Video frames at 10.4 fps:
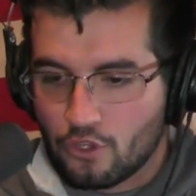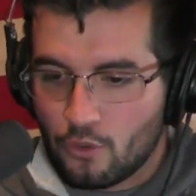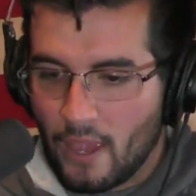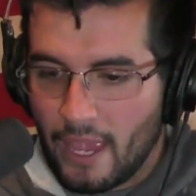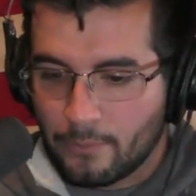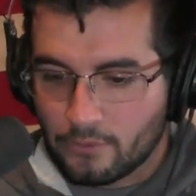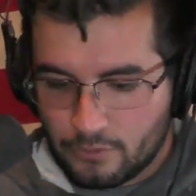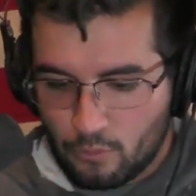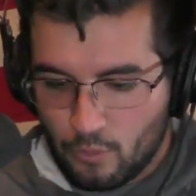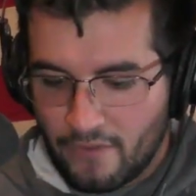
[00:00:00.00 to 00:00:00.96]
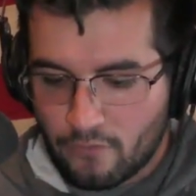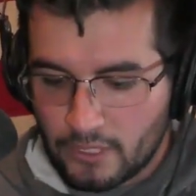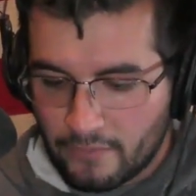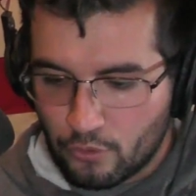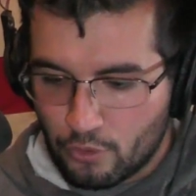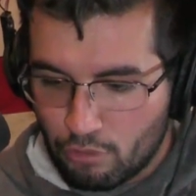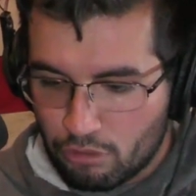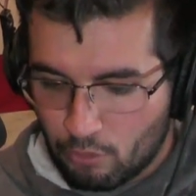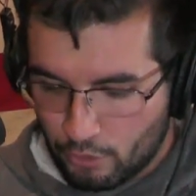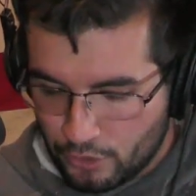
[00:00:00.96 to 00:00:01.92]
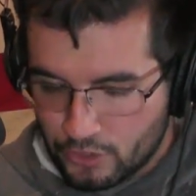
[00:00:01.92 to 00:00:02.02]
are you able, whatever level
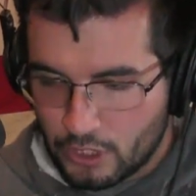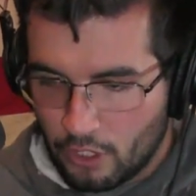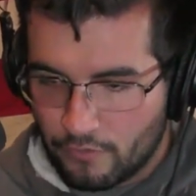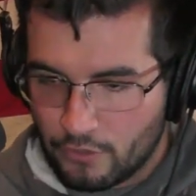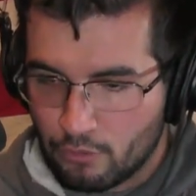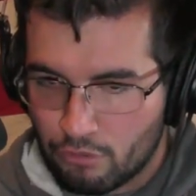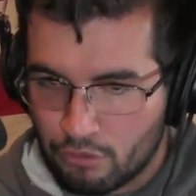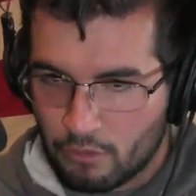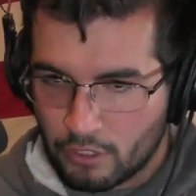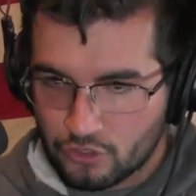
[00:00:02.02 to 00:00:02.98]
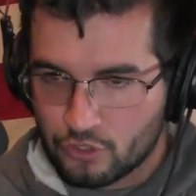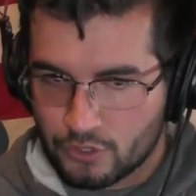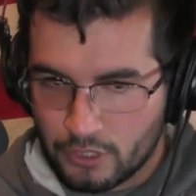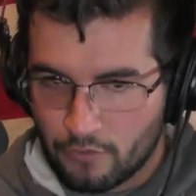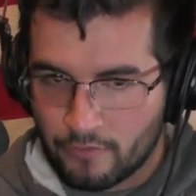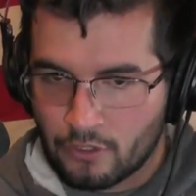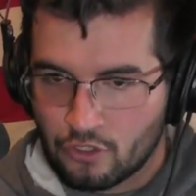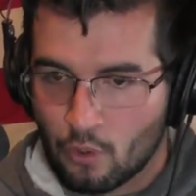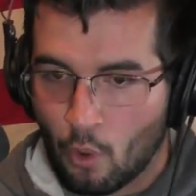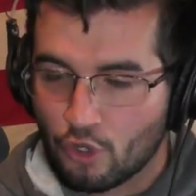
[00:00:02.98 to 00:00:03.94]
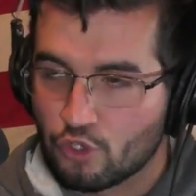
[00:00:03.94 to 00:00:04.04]
you throw yourself and you thrust yourself
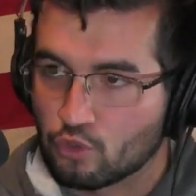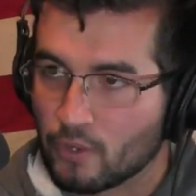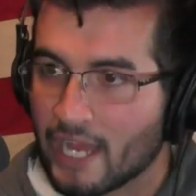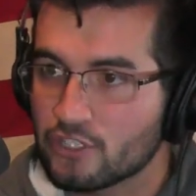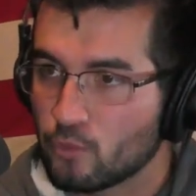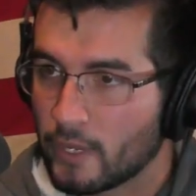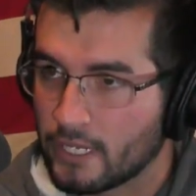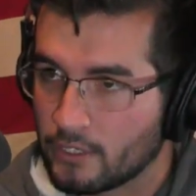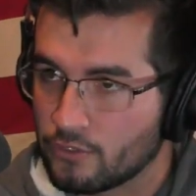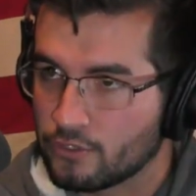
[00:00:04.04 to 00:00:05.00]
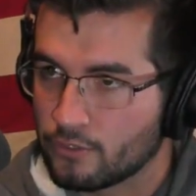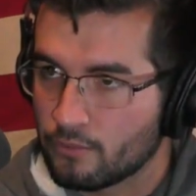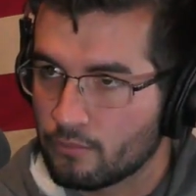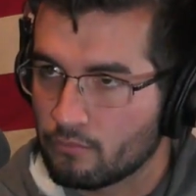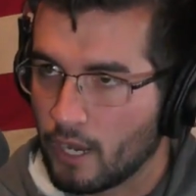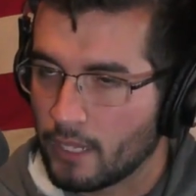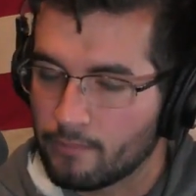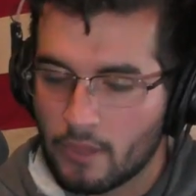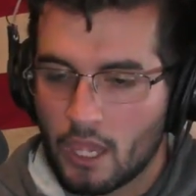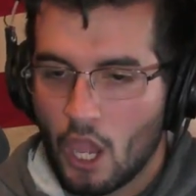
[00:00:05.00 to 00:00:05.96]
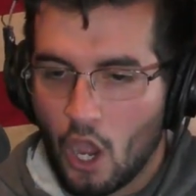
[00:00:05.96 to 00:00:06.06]
into or you graduate into,
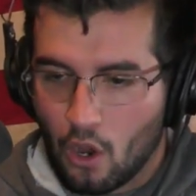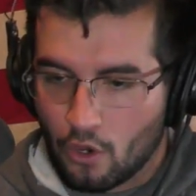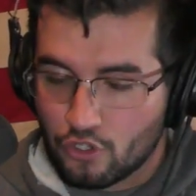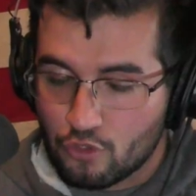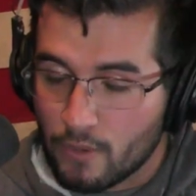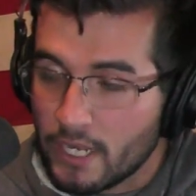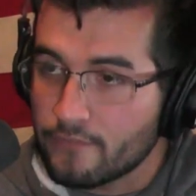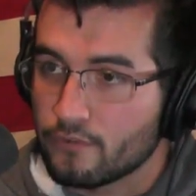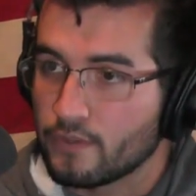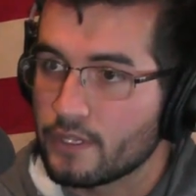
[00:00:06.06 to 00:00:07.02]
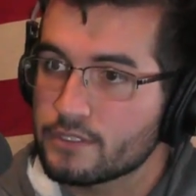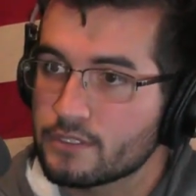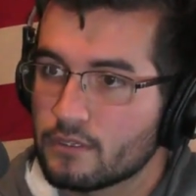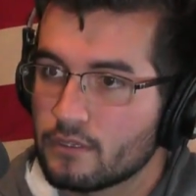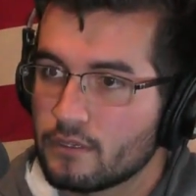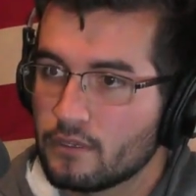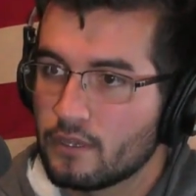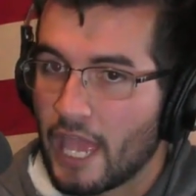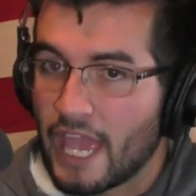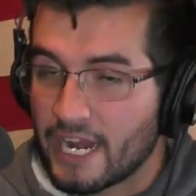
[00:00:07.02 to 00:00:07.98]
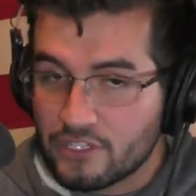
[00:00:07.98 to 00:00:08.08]
right? Are you ready for this?
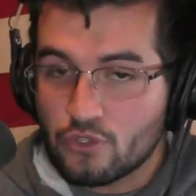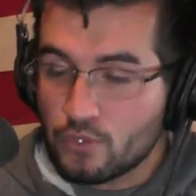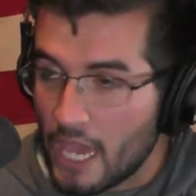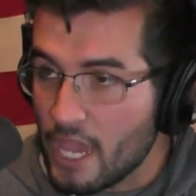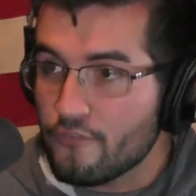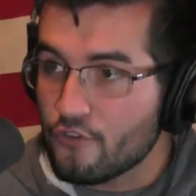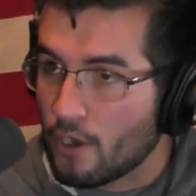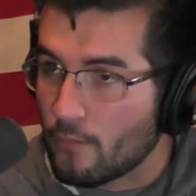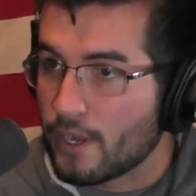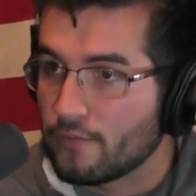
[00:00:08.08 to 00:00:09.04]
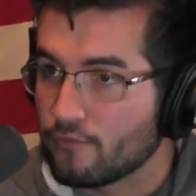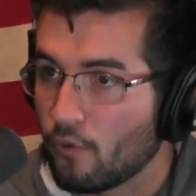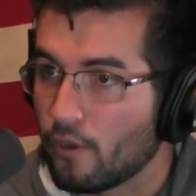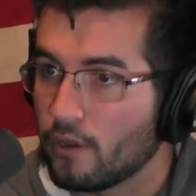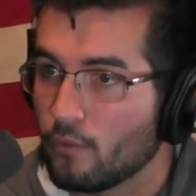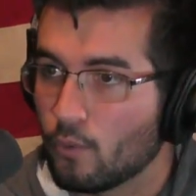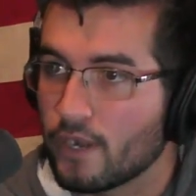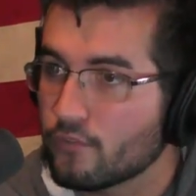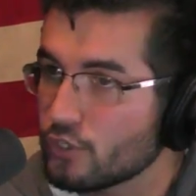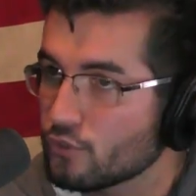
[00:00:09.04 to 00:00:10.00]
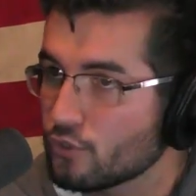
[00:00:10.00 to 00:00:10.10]
And it's okay if you're not ready for it,
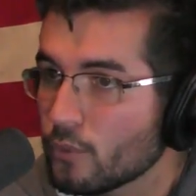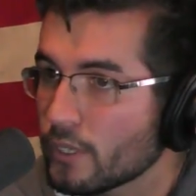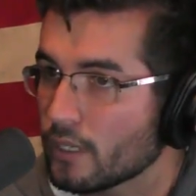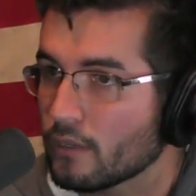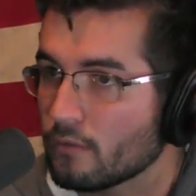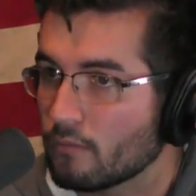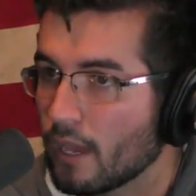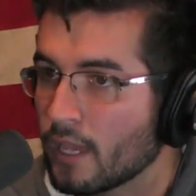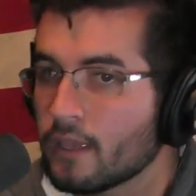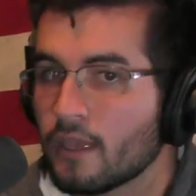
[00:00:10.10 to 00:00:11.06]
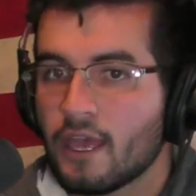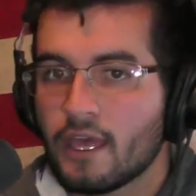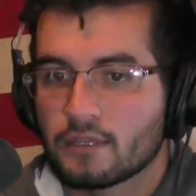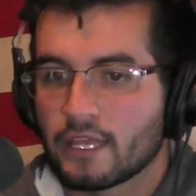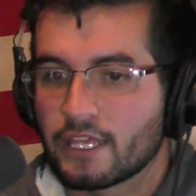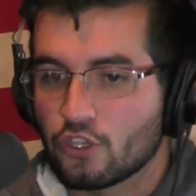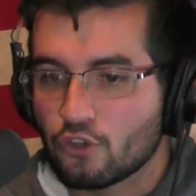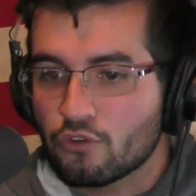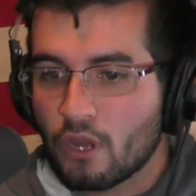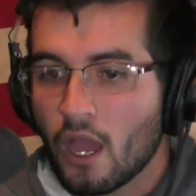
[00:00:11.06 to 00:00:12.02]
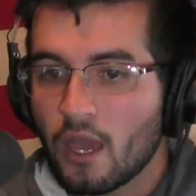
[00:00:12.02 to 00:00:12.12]
whatever you're doing, right? Mm-hmm.
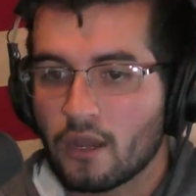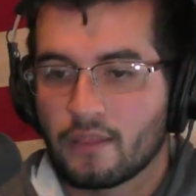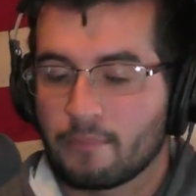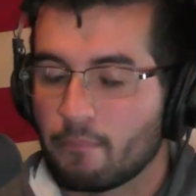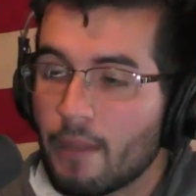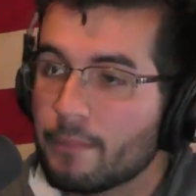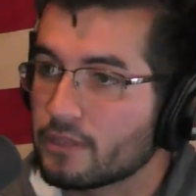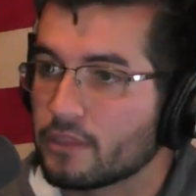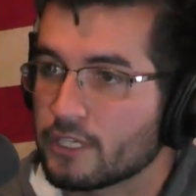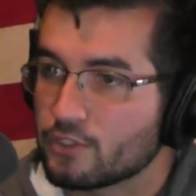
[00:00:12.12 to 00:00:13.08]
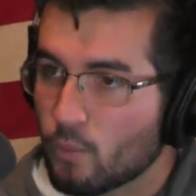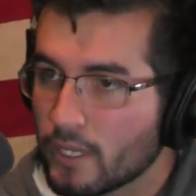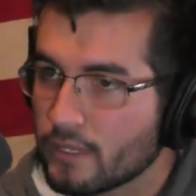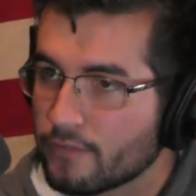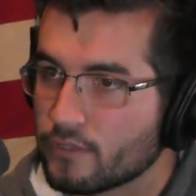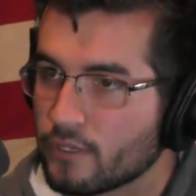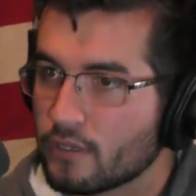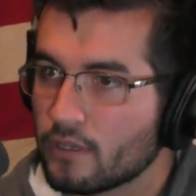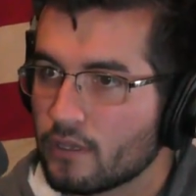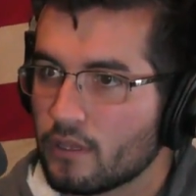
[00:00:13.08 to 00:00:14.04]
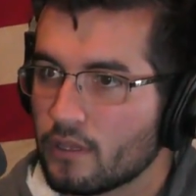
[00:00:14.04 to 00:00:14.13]
Like, you're not, like, my big thing is
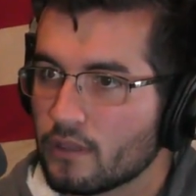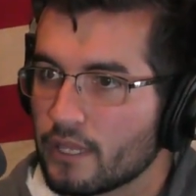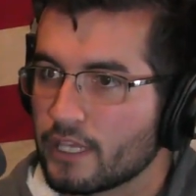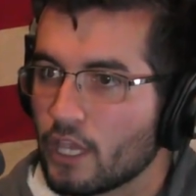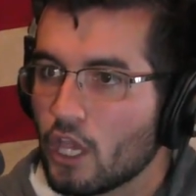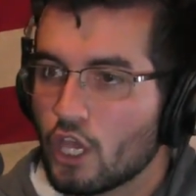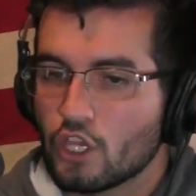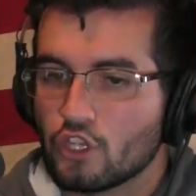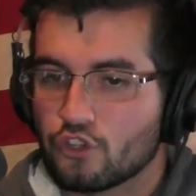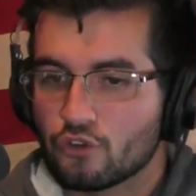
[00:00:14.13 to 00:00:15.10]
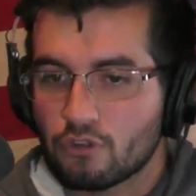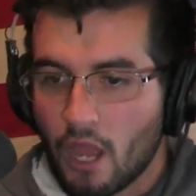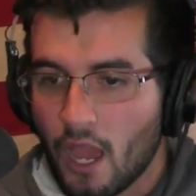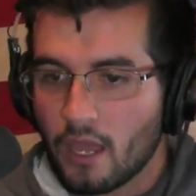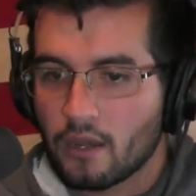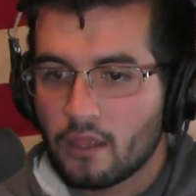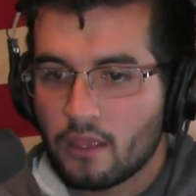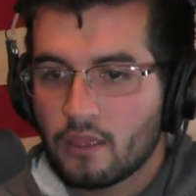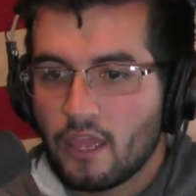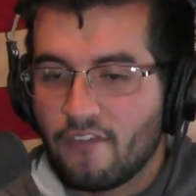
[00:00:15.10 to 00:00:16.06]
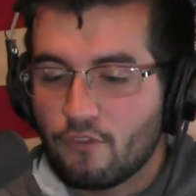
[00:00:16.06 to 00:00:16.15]
weightlifting. Okay. Like, you're
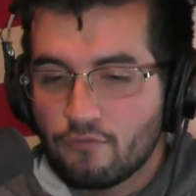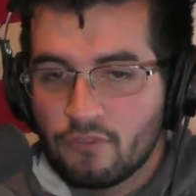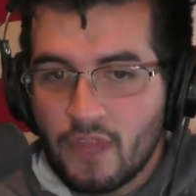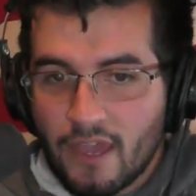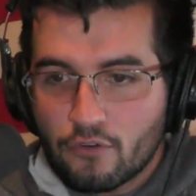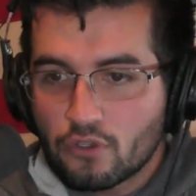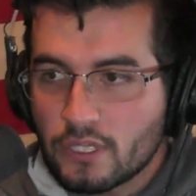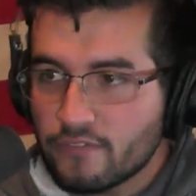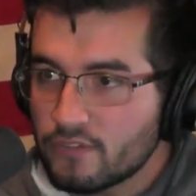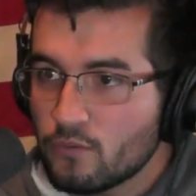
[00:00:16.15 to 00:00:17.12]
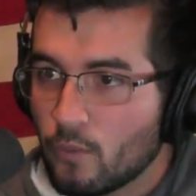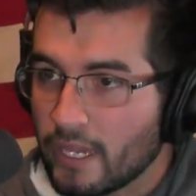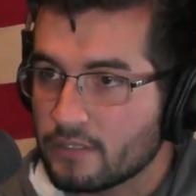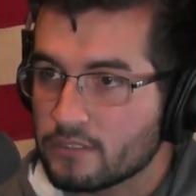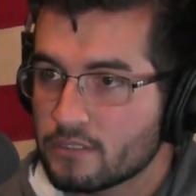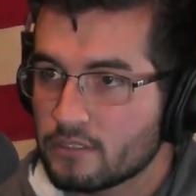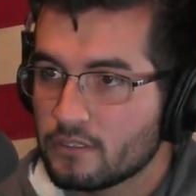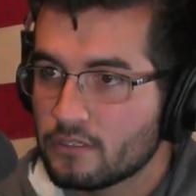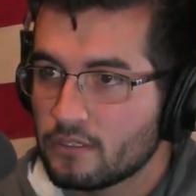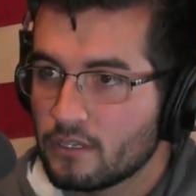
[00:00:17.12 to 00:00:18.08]
not, if you've never lifted weights,